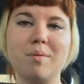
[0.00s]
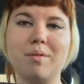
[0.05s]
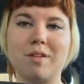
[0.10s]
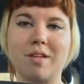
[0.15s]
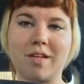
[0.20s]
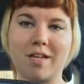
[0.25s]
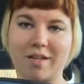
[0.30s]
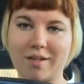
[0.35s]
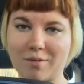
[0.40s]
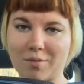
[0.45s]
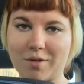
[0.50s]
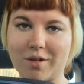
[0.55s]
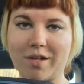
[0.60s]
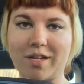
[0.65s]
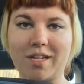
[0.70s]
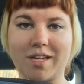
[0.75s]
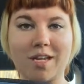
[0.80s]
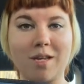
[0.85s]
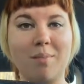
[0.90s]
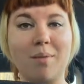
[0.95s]
like when
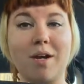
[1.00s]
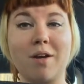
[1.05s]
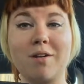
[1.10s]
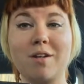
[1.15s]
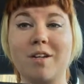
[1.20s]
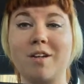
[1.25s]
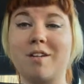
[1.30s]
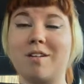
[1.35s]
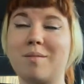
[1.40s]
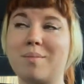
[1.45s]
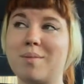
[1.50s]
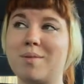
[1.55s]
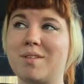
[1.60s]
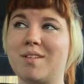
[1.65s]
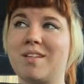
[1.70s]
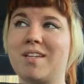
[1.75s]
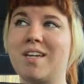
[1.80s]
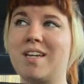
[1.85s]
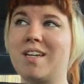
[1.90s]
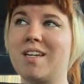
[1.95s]
I came out here
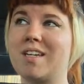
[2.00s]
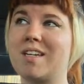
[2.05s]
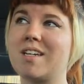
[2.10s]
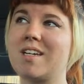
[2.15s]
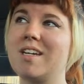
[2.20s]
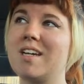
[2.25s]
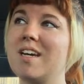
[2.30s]
but like